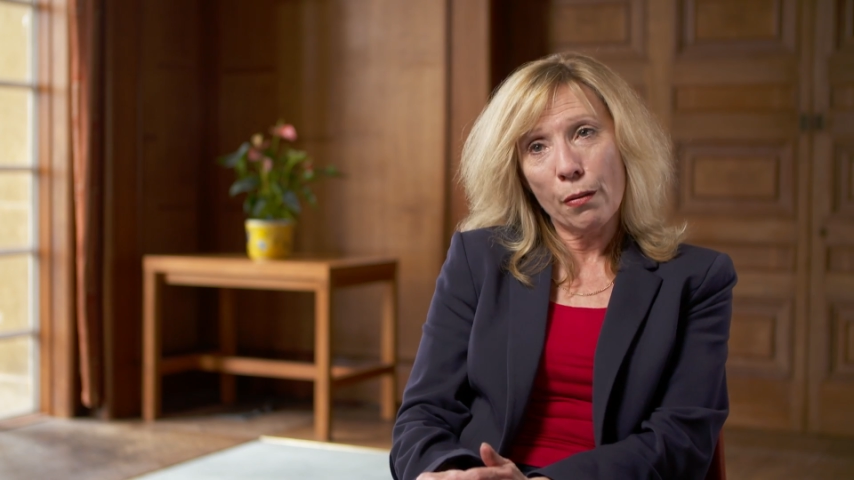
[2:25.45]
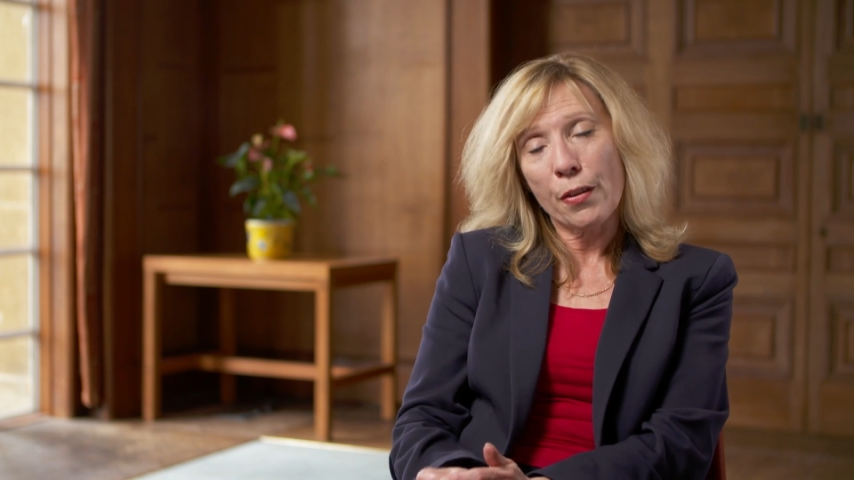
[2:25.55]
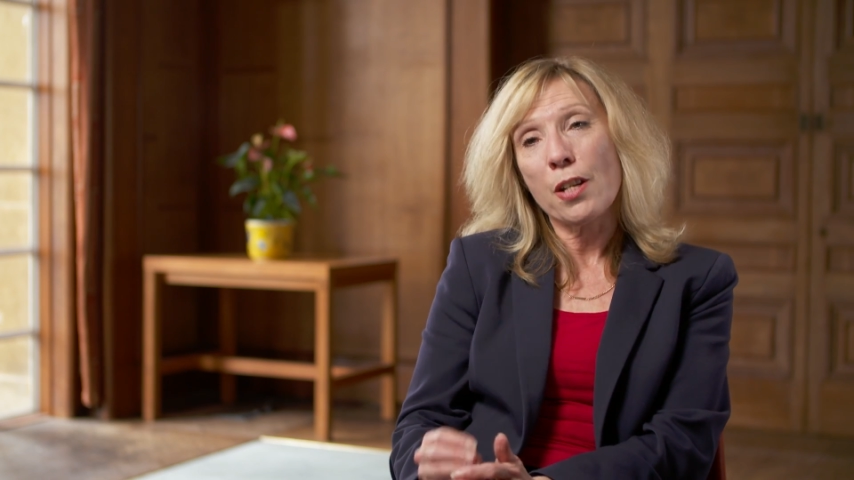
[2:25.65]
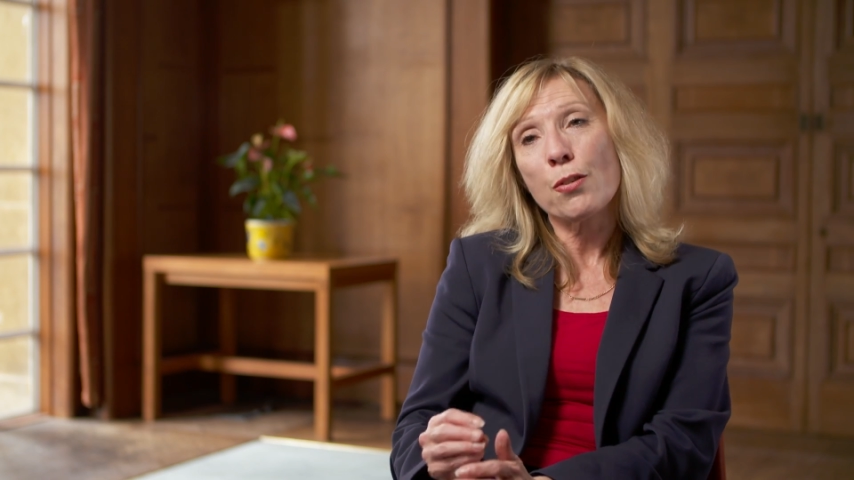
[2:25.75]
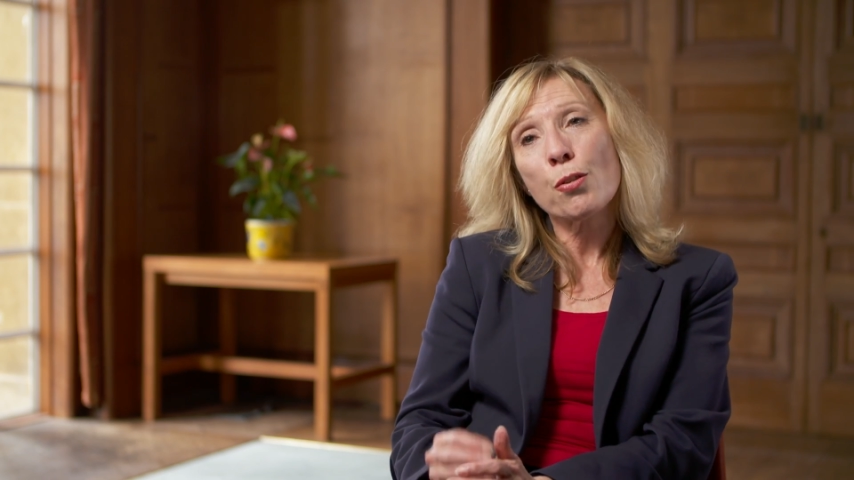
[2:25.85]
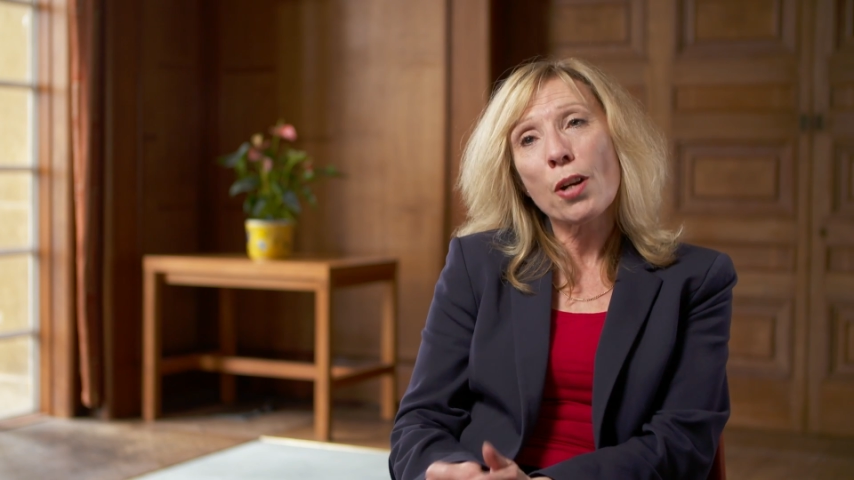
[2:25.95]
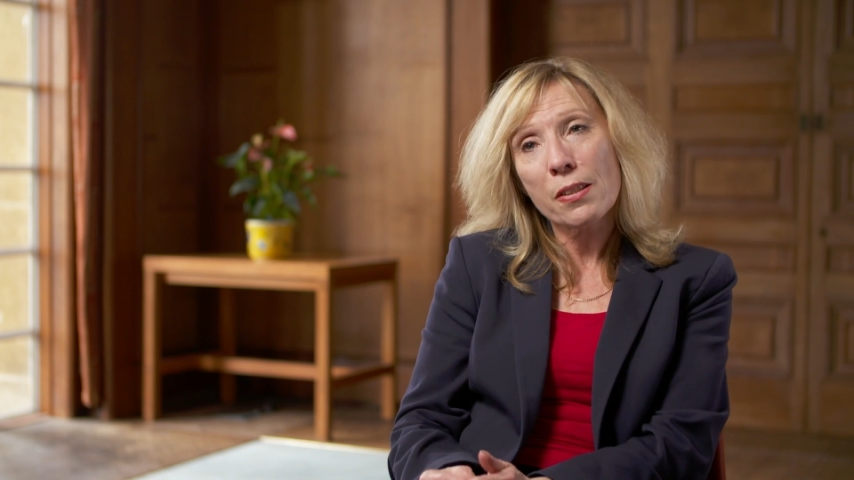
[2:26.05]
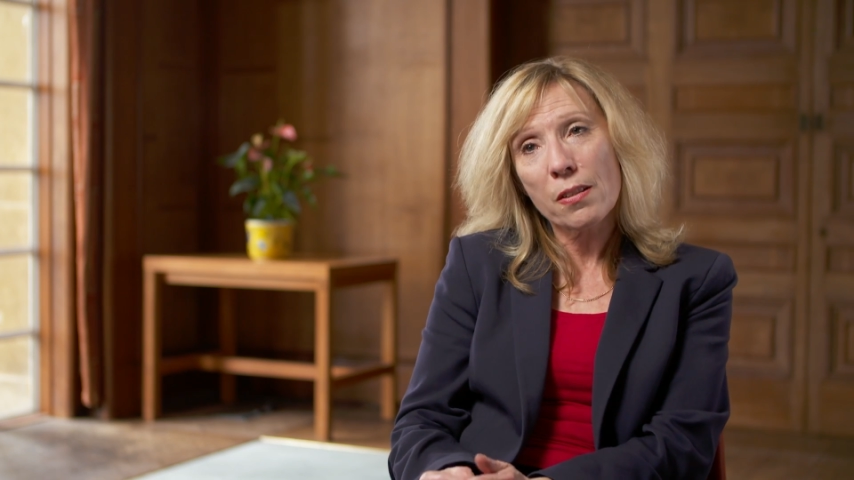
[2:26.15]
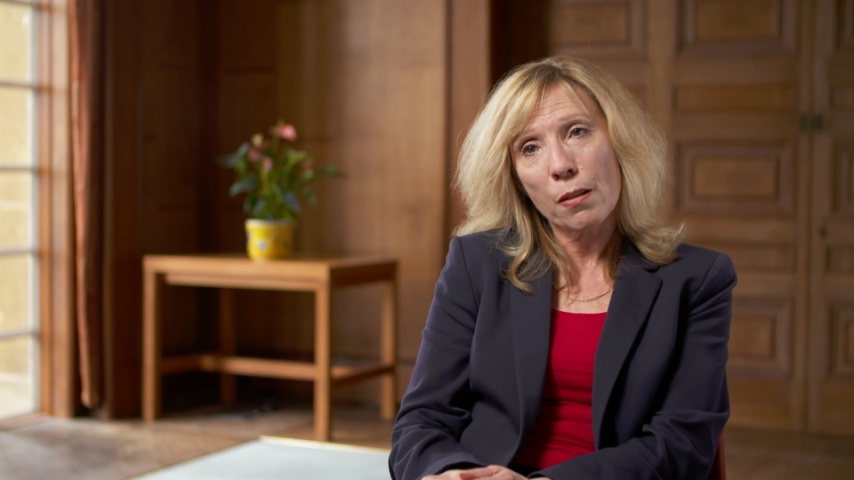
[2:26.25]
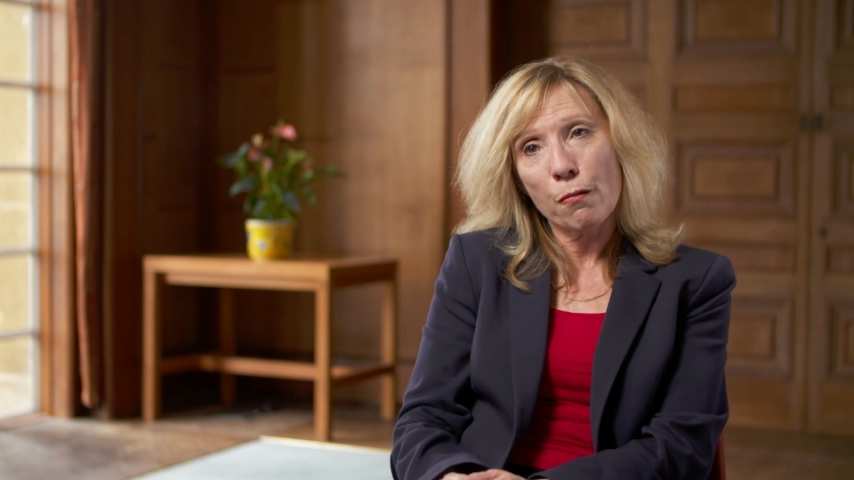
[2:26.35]
they
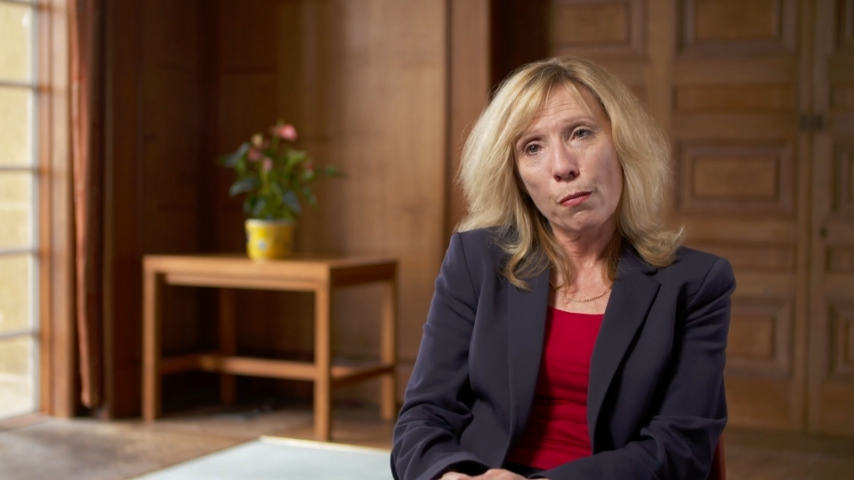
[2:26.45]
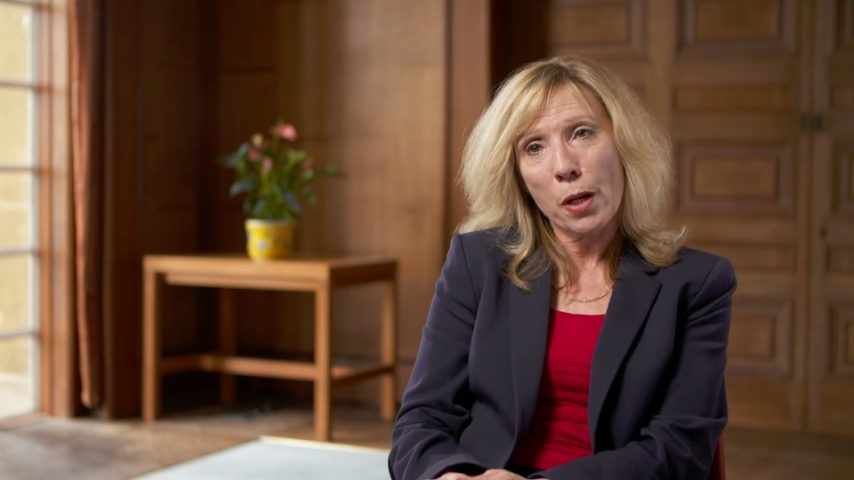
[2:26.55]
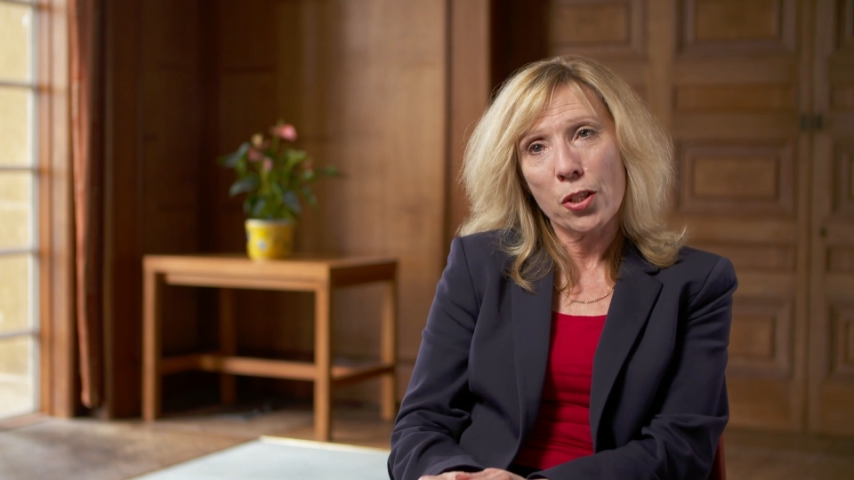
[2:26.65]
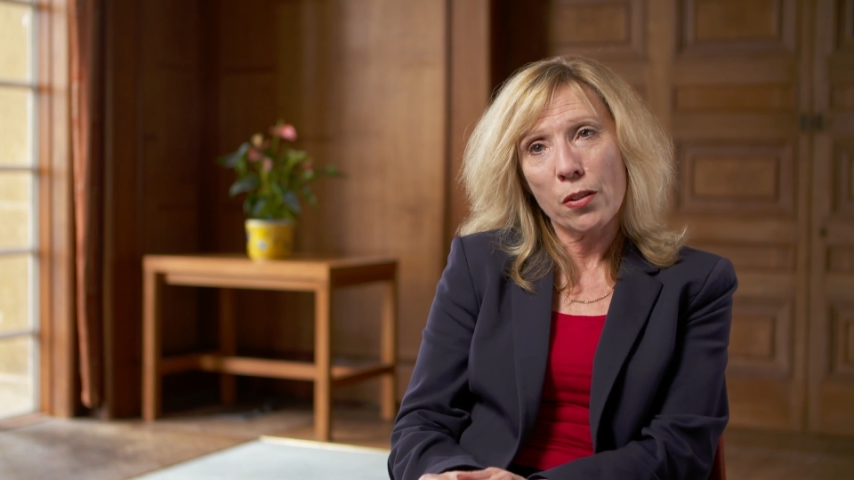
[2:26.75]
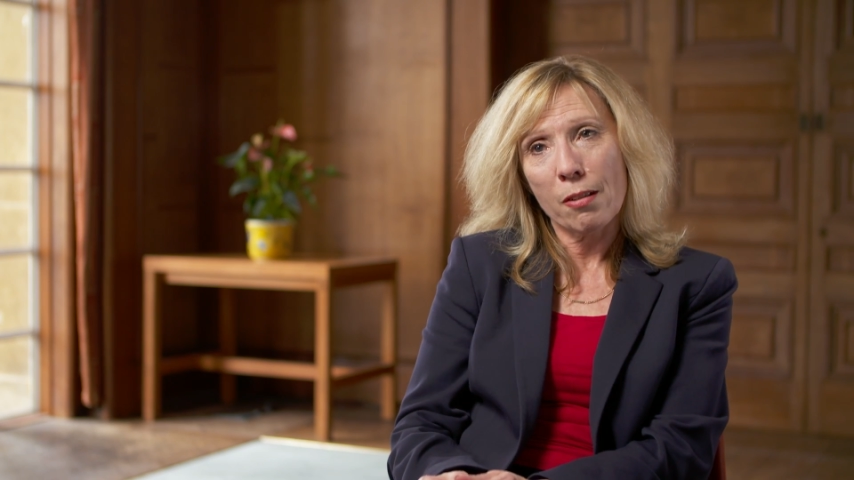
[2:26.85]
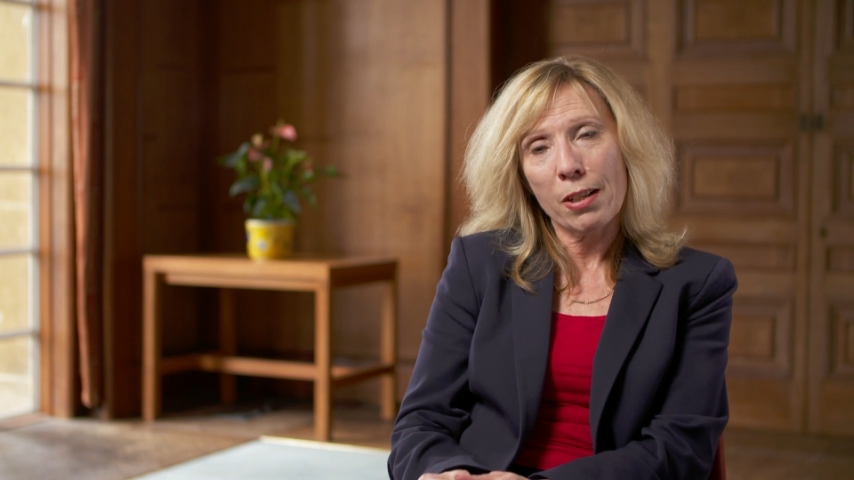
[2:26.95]
trust the information they're